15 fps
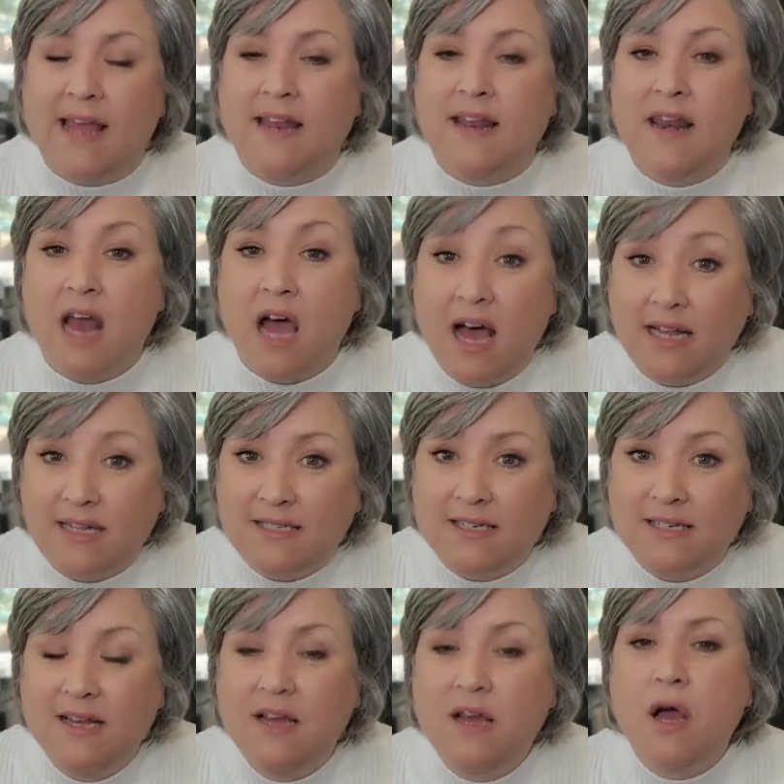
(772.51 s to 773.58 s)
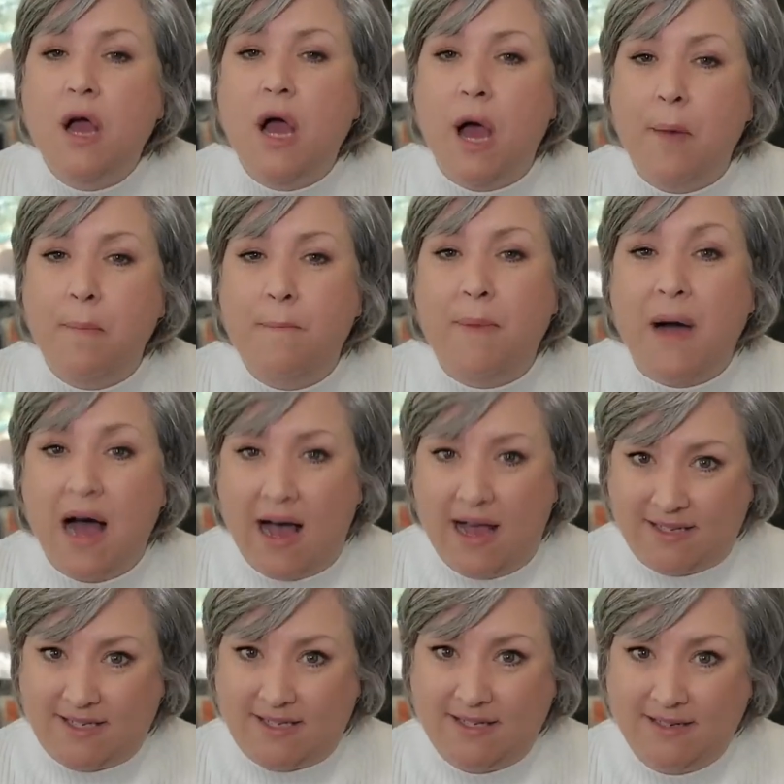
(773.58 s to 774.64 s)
and not a bot.